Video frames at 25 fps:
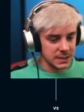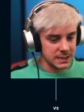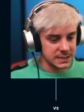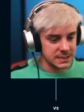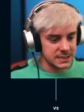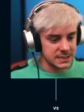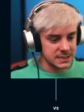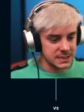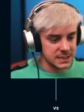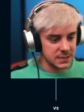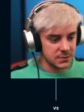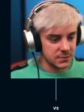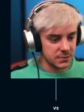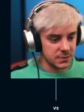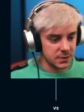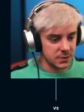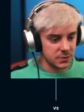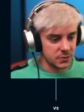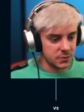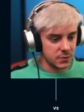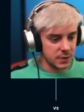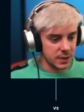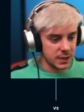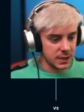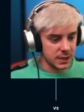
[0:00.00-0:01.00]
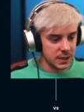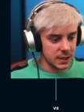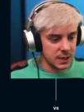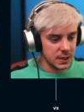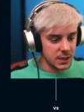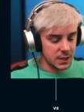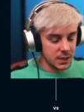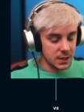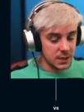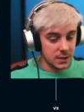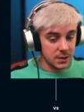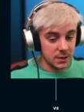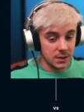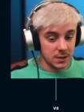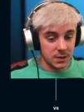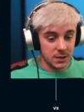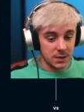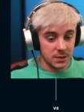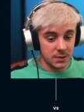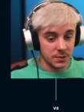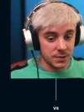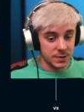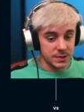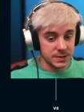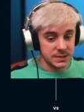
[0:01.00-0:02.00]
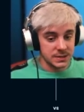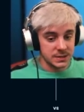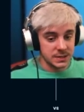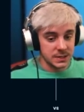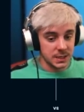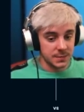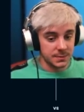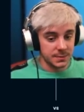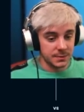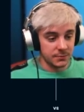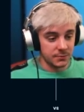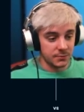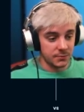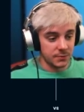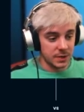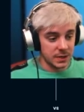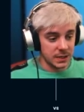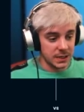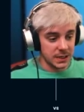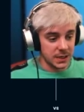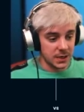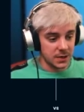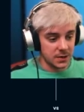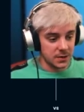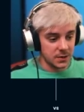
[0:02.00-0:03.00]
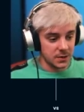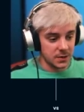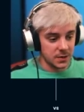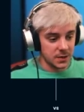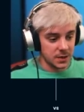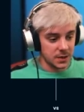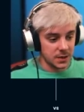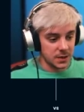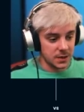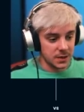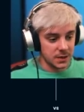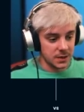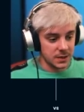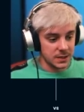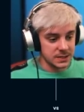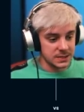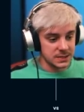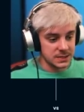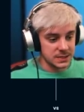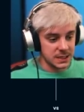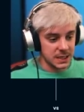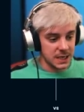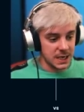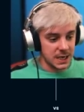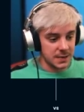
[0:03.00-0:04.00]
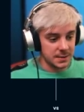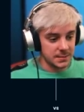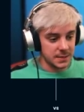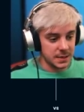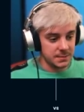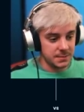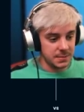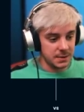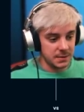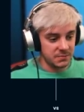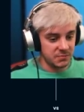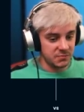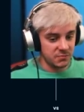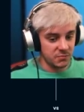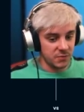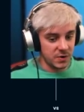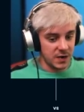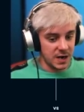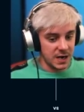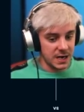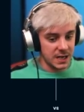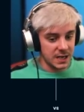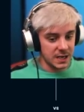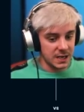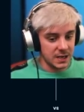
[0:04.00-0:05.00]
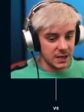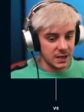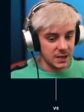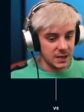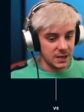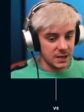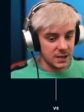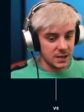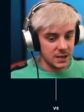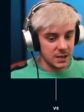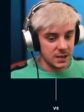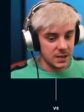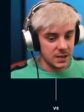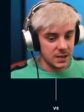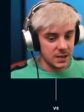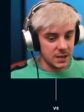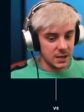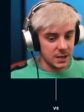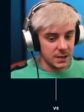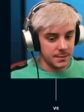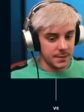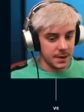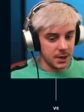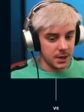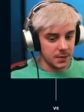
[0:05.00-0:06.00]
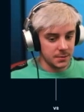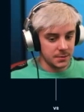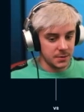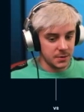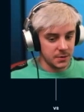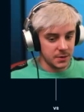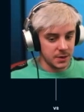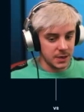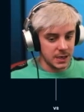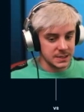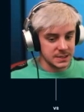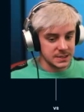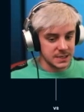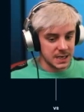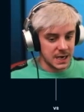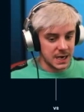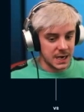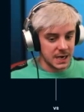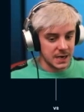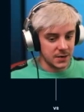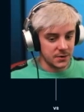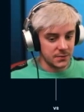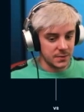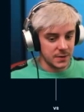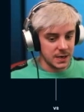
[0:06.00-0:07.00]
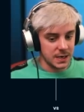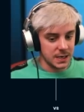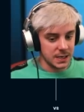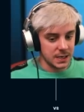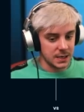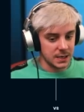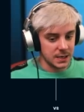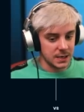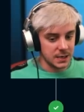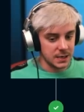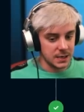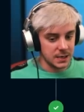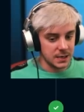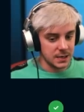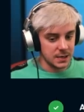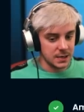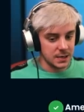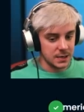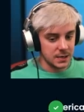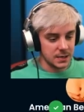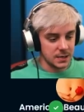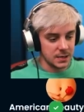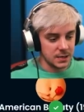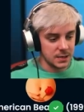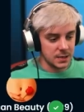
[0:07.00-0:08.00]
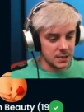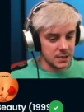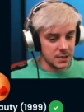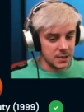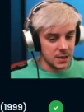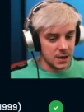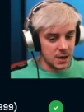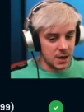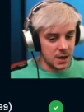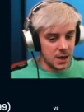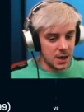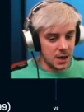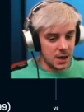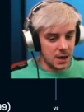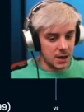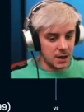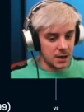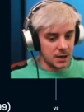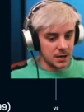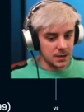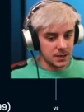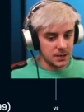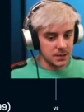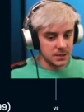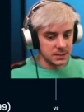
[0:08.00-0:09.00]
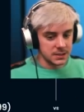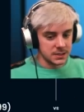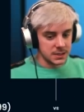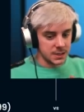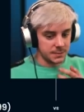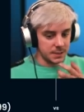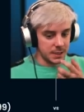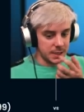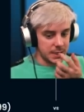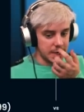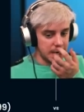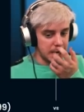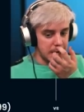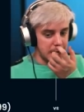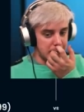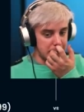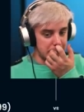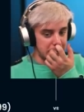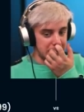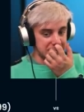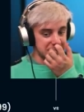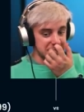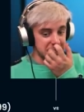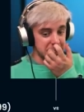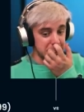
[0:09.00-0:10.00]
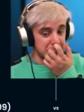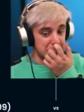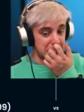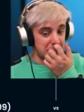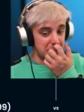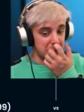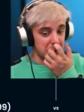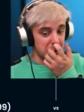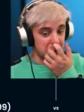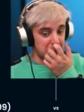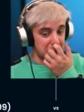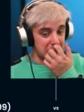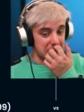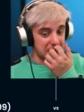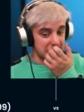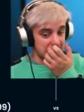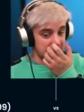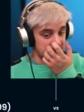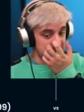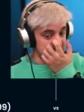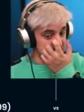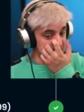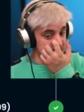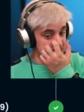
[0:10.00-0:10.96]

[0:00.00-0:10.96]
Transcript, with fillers: Let's see real quick. Oh, this is going to be really hard. This is the IMDb rating. American Beauty has a higher rating. Yeah. Some Like It Hot has a lower rating.